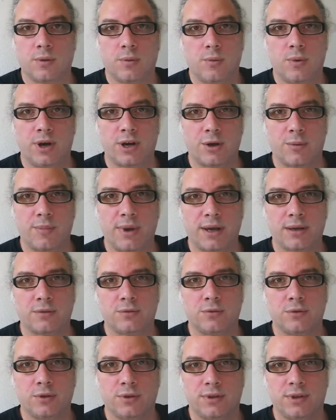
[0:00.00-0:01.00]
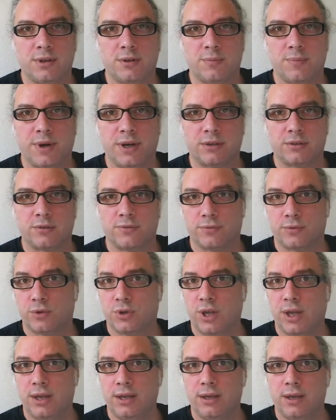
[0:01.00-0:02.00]
Welcome back to the third part of
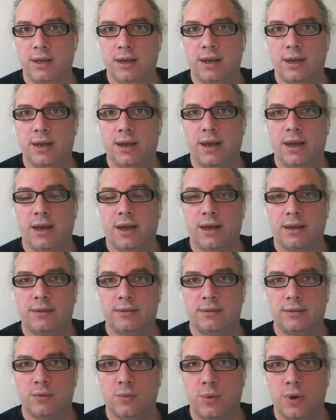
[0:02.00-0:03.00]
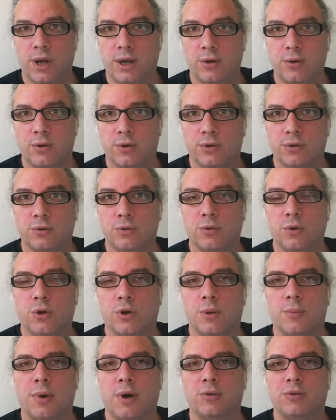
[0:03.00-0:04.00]
today and we are going to
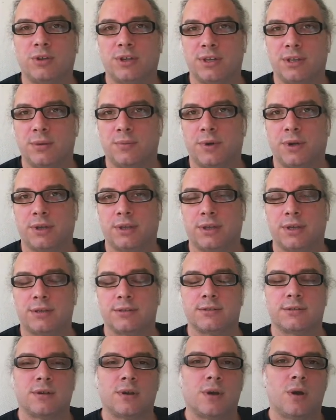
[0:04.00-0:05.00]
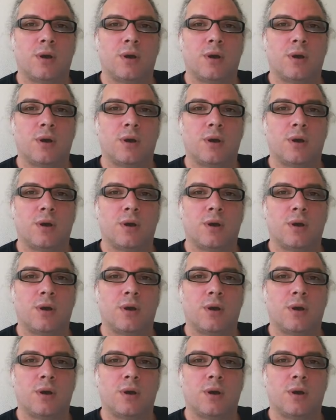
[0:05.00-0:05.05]
talk about 3D printers.